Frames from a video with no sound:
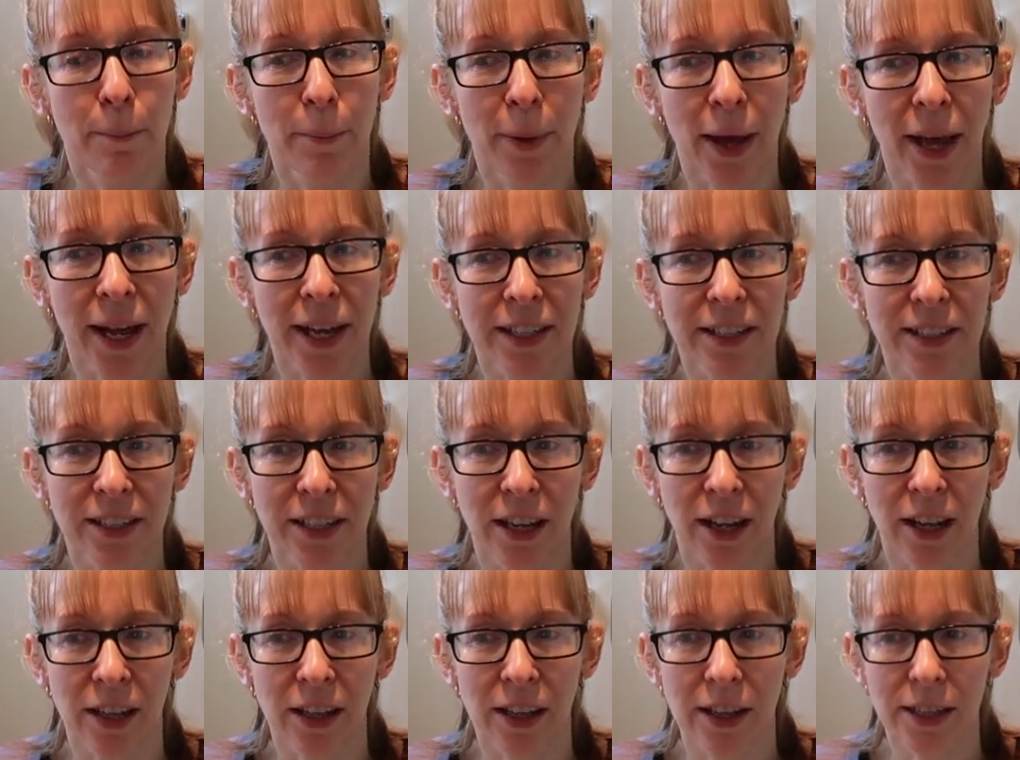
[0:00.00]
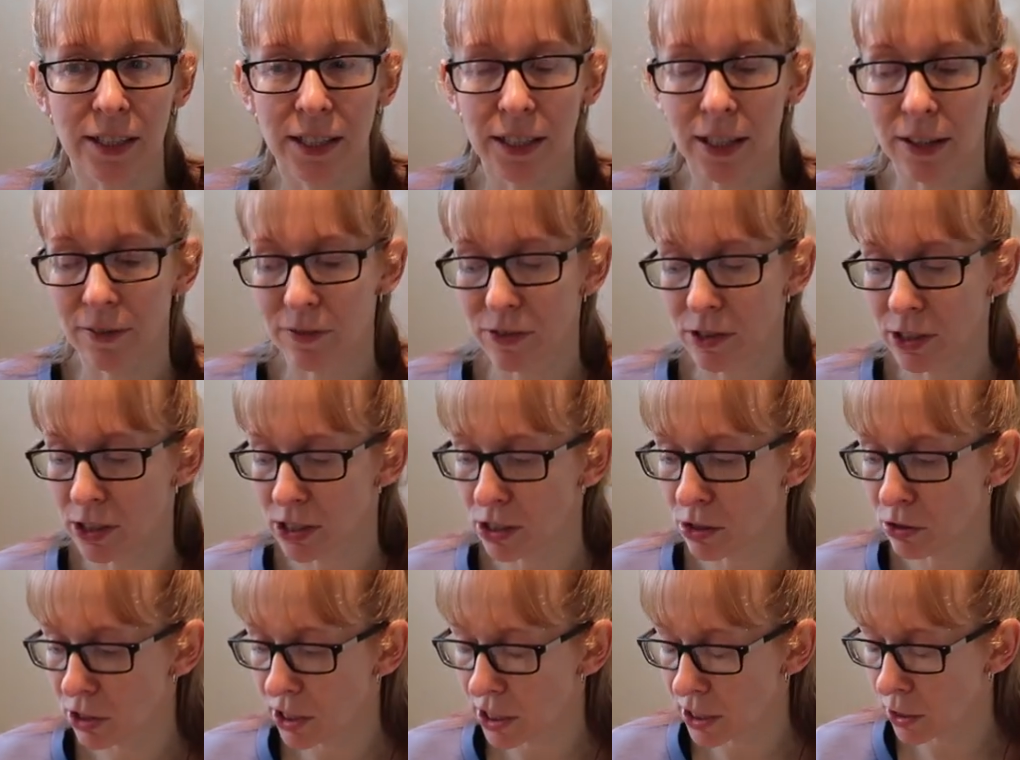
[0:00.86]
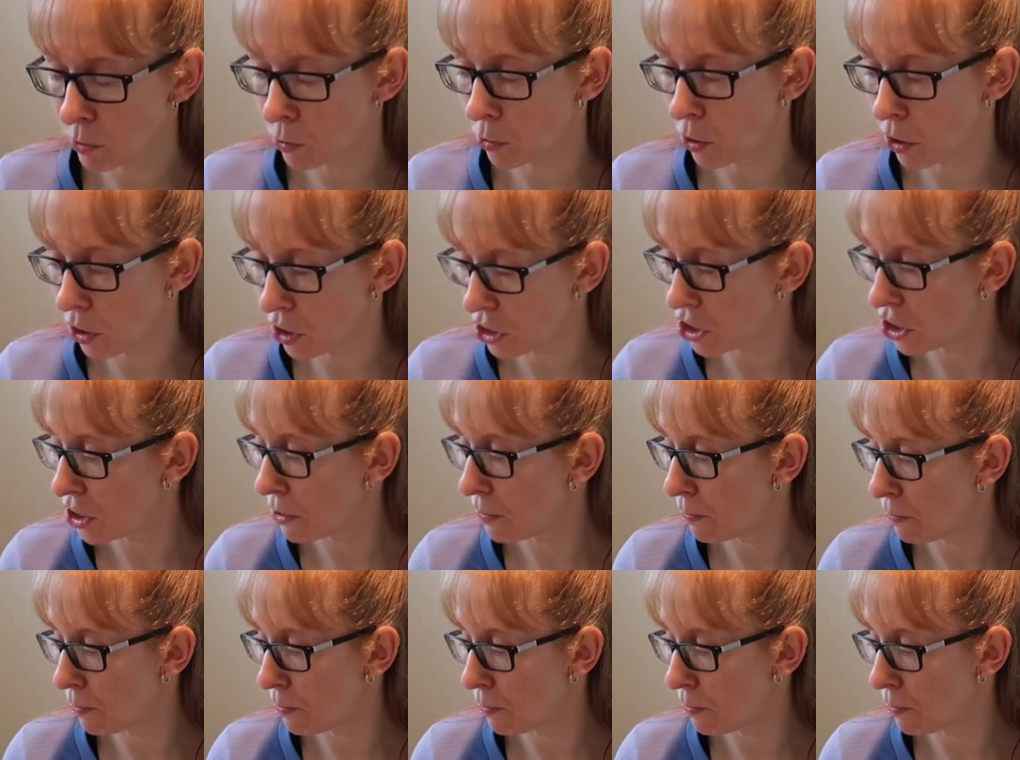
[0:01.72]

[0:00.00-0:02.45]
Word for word: but I like to give the suits a wash